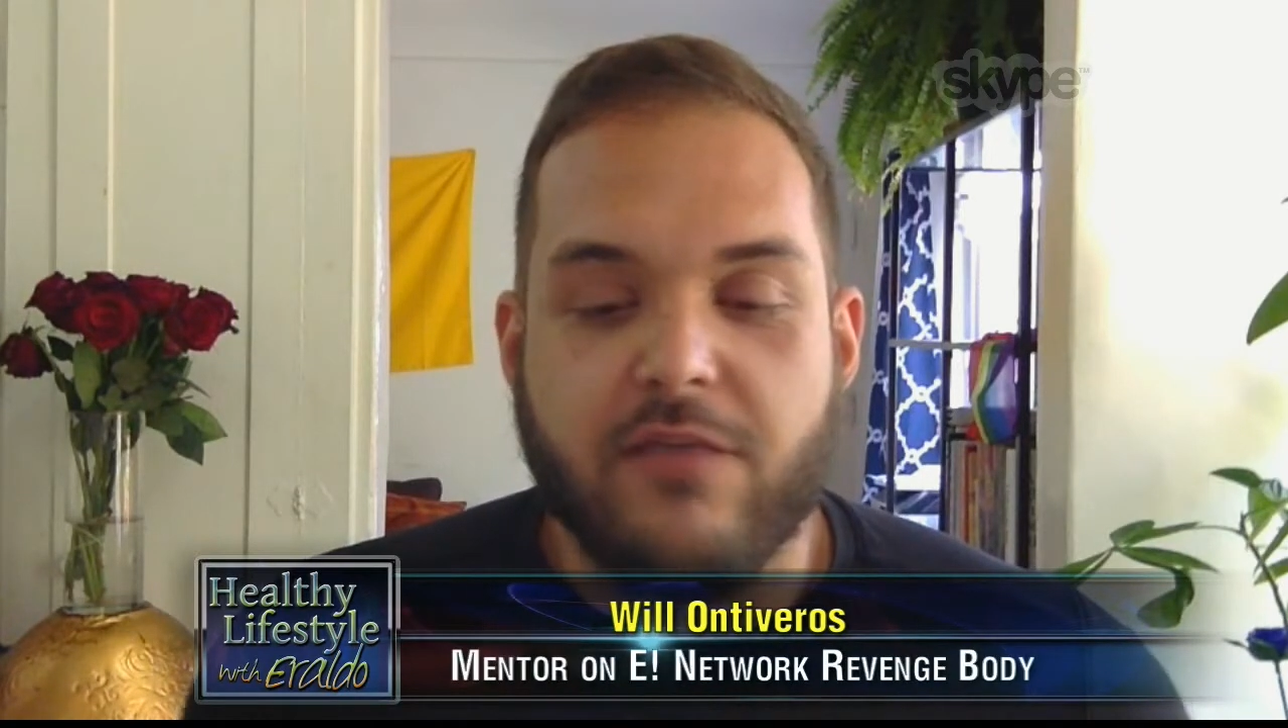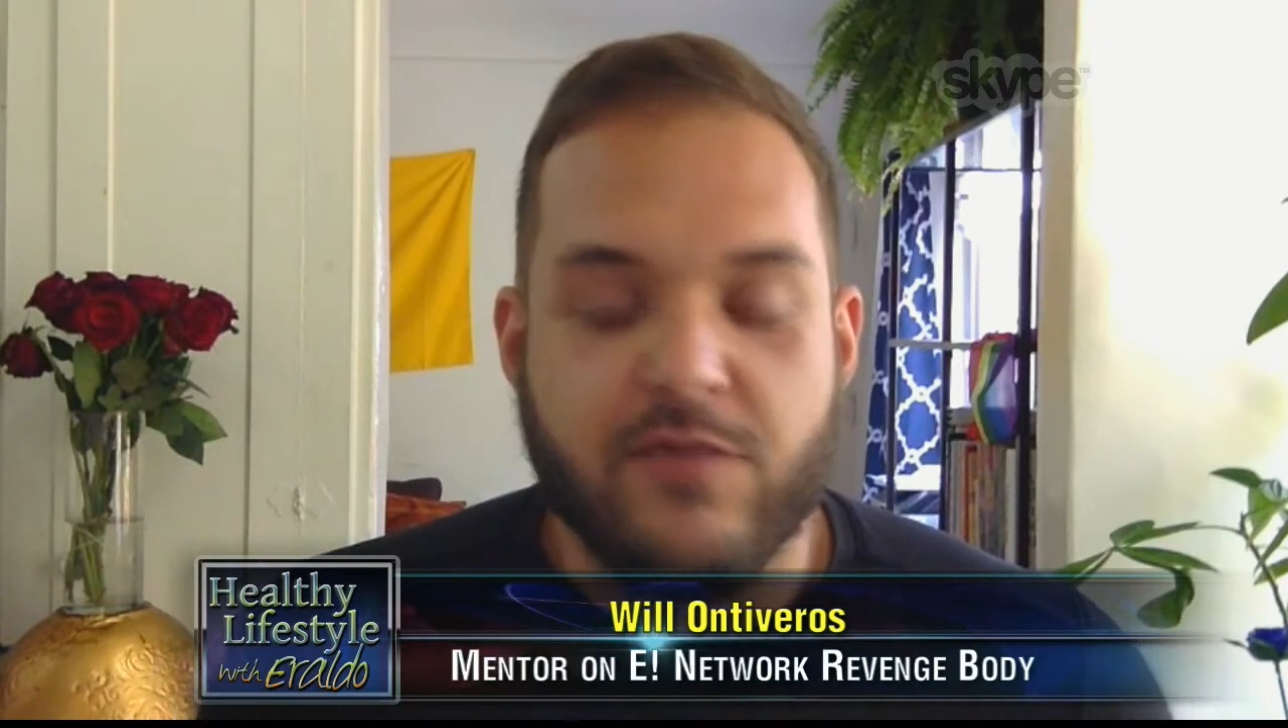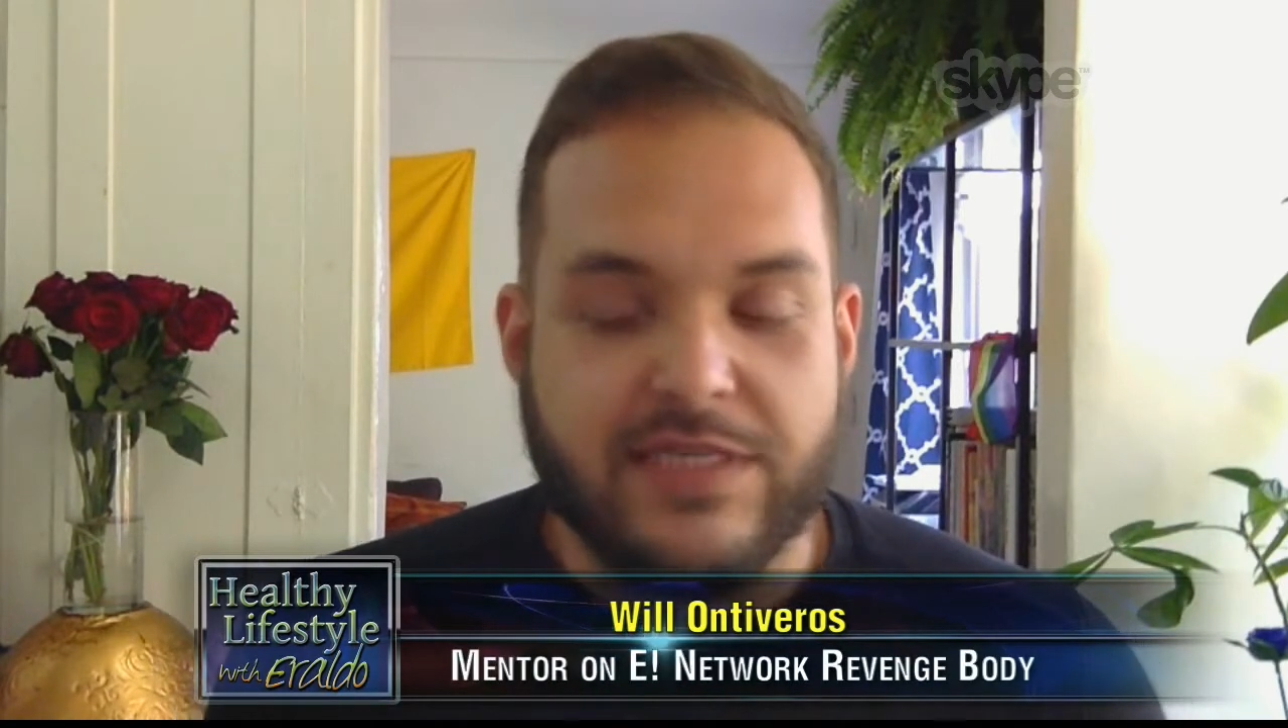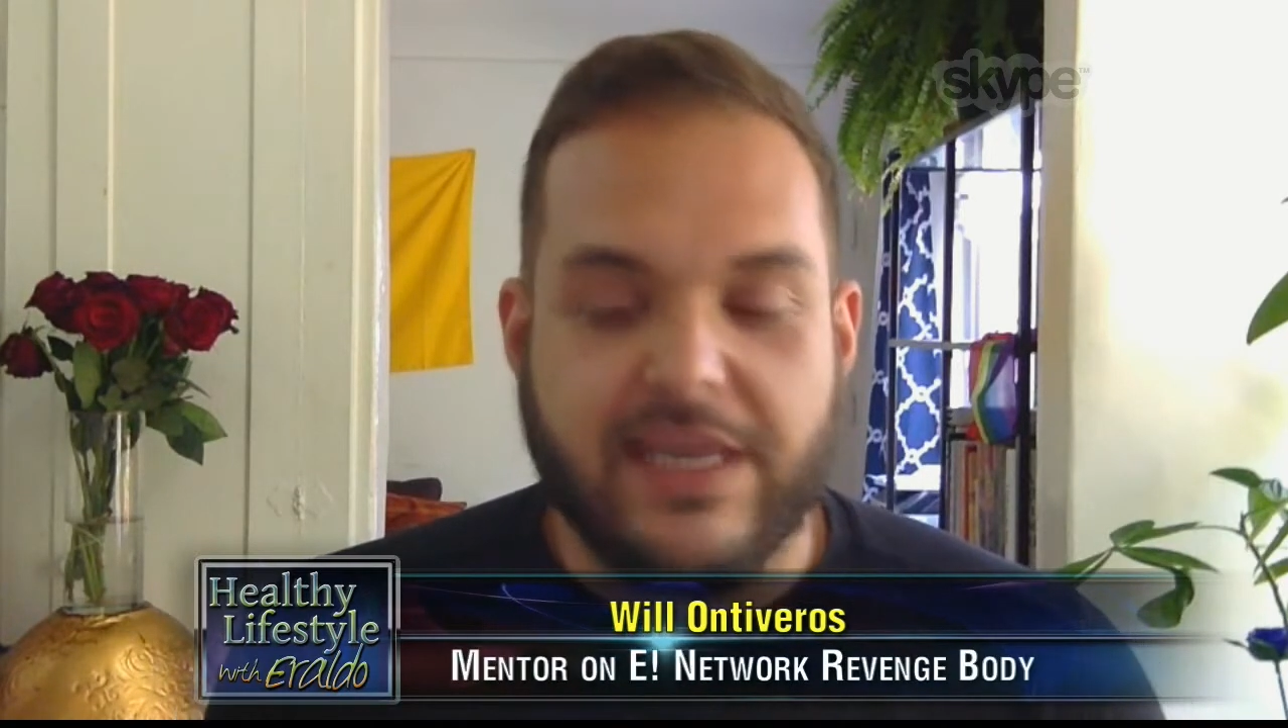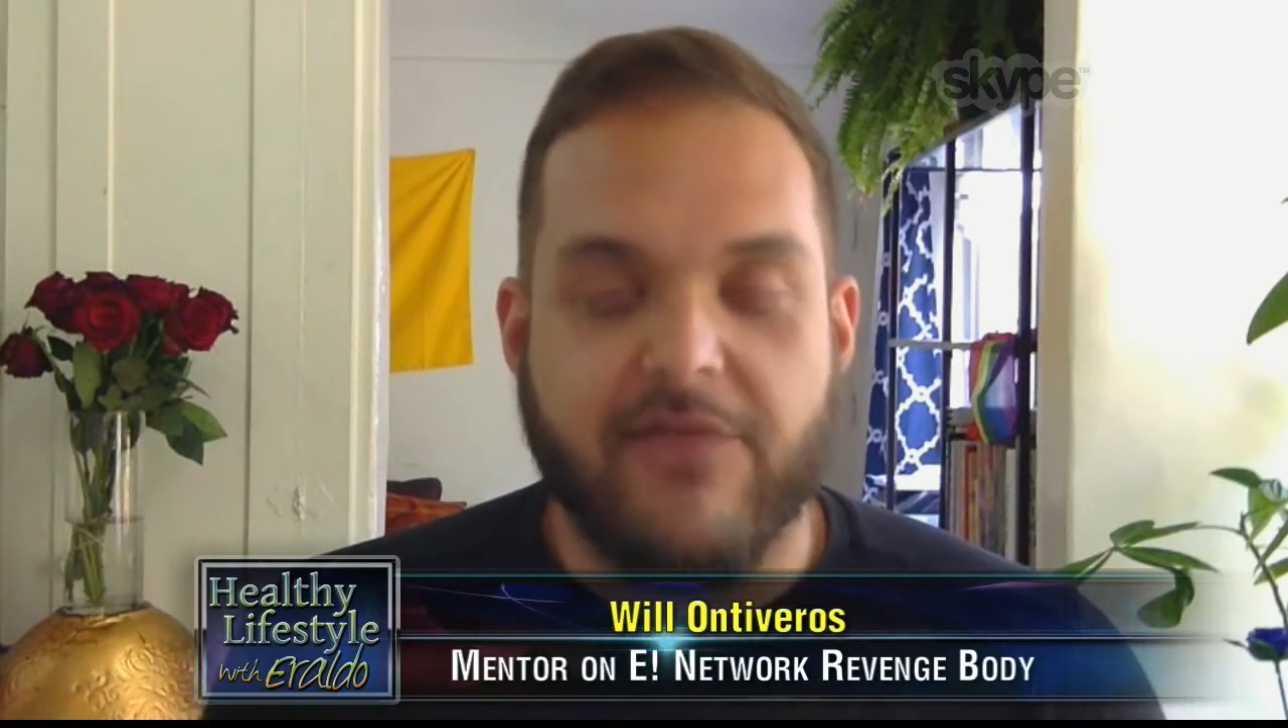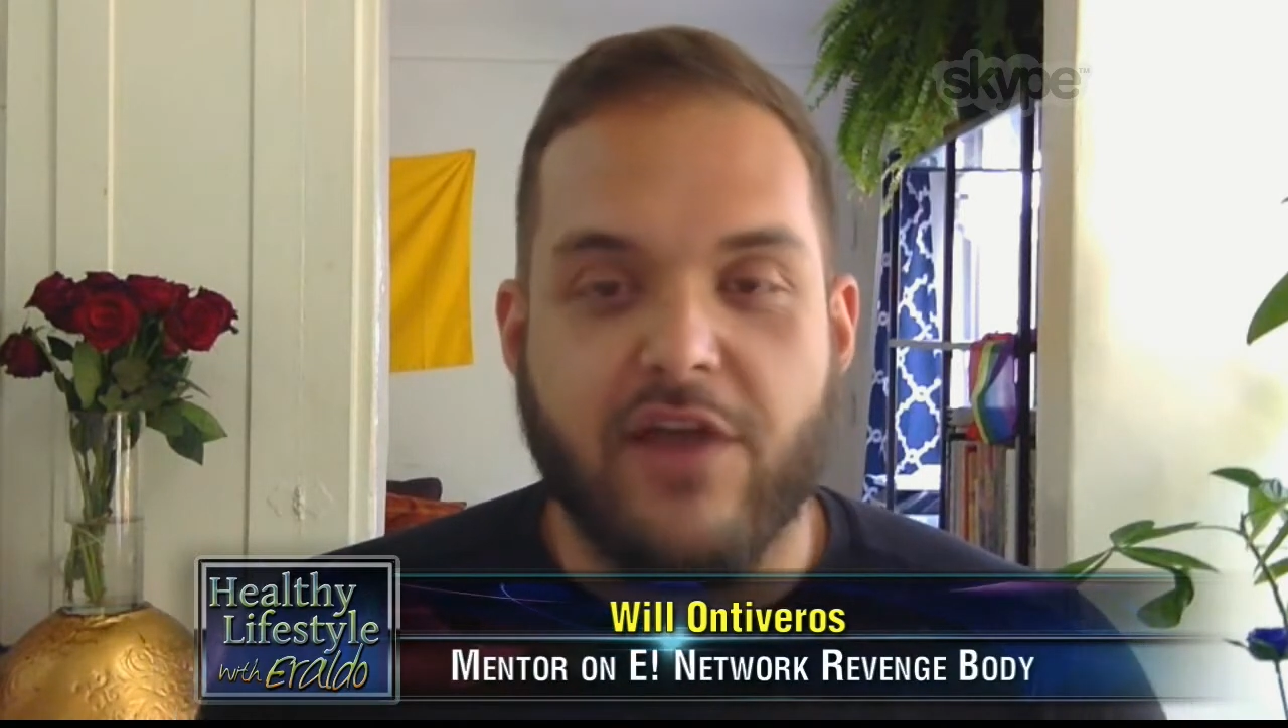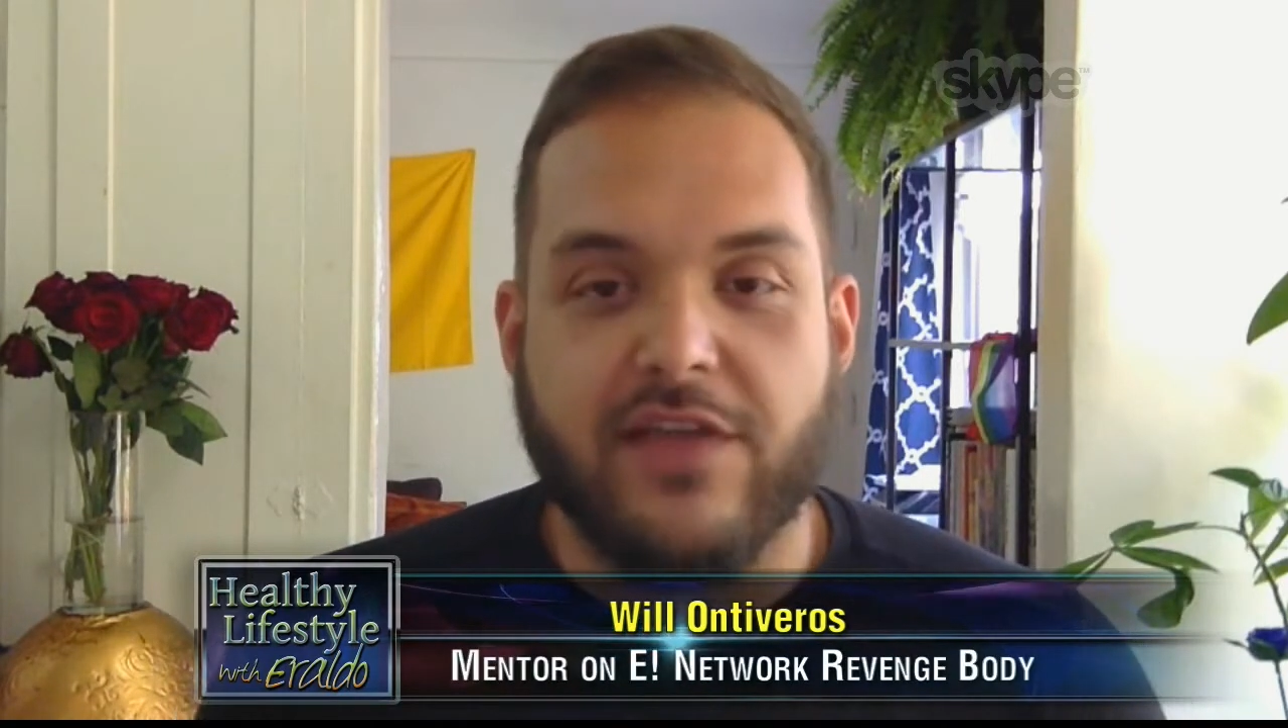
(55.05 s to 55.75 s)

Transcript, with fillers: was given all